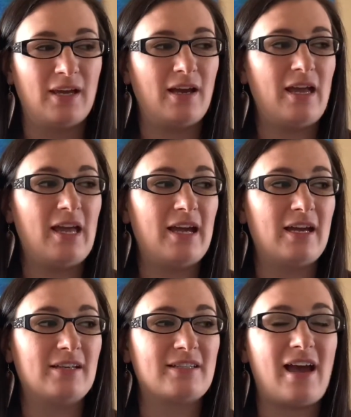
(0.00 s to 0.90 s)

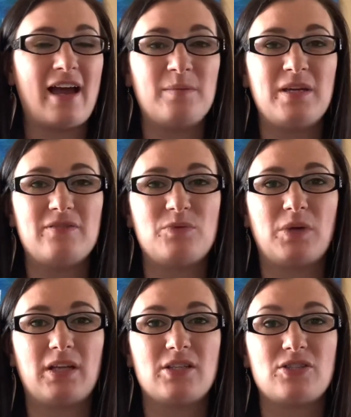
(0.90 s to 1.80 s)
And I'm even
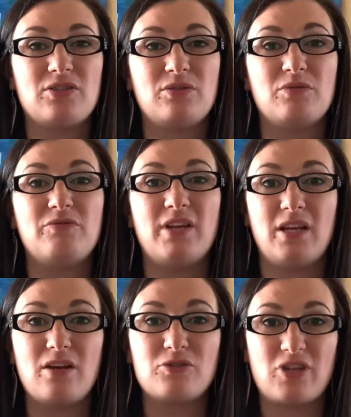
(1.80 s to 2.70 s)
willing to
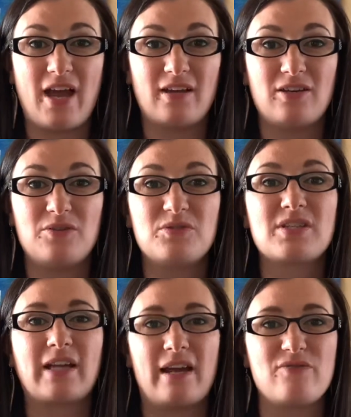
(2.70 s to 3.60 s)
video chat you
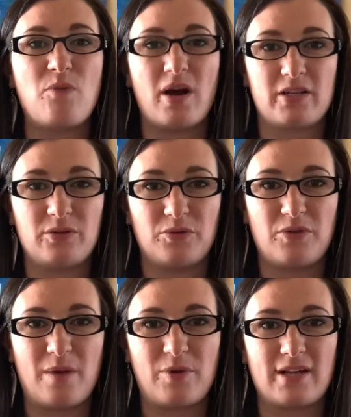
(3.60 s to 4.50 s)
to kind of walk you through
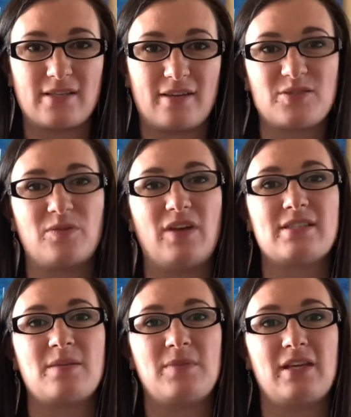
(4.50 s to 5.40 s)
that process. So if
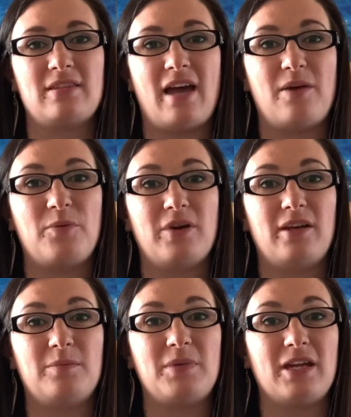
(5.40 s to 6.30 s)
that's something that
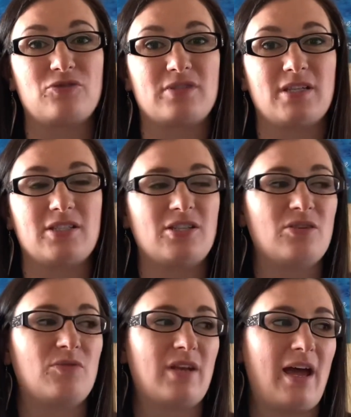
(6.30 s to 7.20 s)
would be interesting to
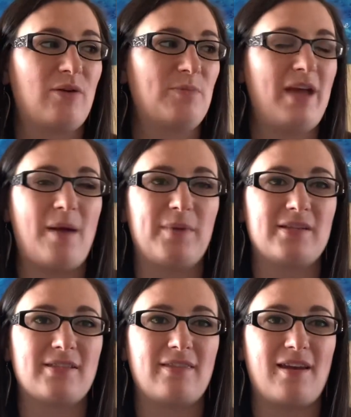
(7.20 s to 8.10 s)
you, then I would be happy to
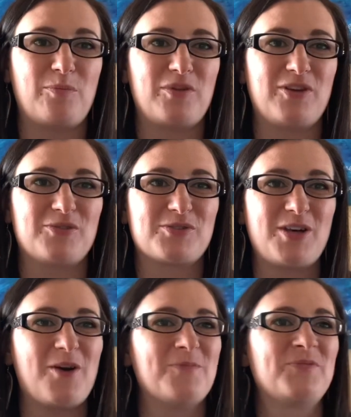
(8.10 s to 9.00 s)
set that up with you.
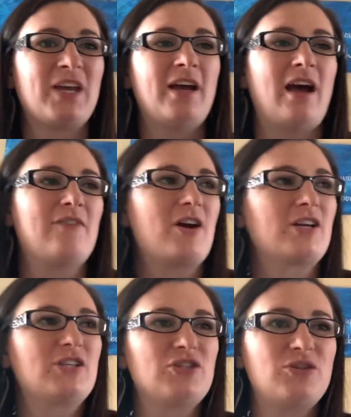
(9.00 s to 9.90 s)
So I've
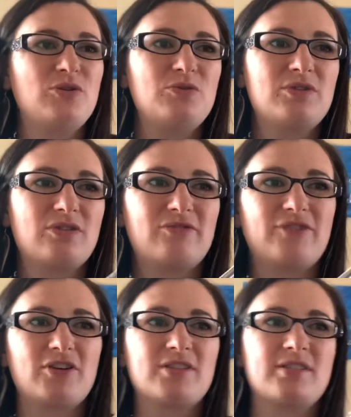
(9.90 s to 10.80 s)
already tuned the
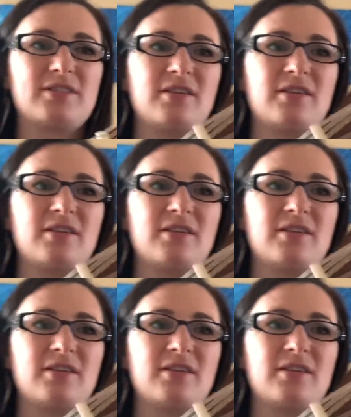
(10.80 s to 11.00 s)
first